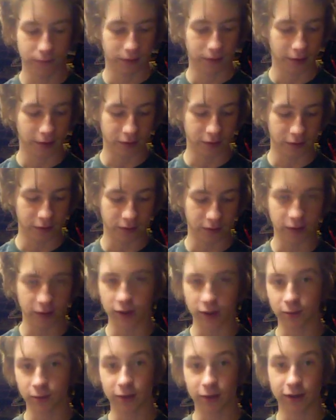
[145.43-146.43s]
Doesn't
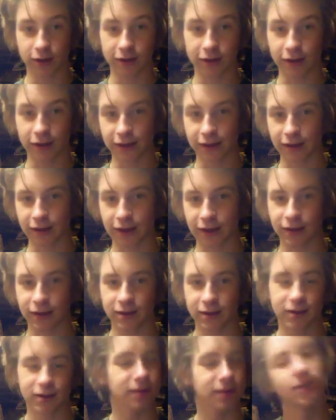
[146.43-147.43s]
really work like that.
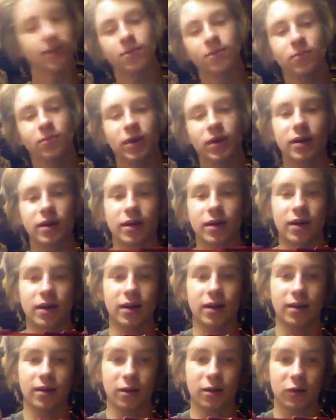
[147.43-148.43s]
But
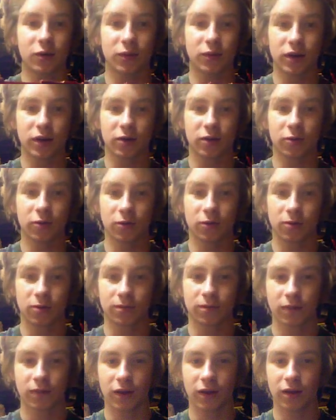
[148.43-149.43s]
it looks pretty cool,
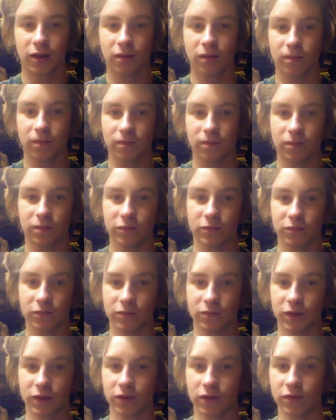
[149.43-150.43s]

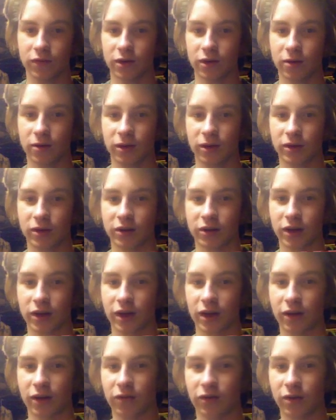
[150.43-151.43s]
even though it is
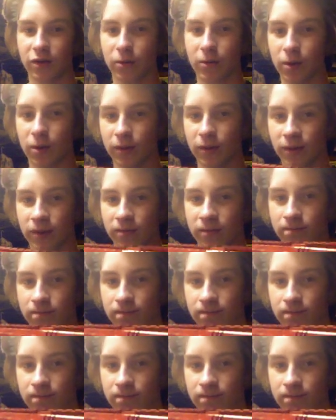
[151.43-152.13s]
shiny for the moment.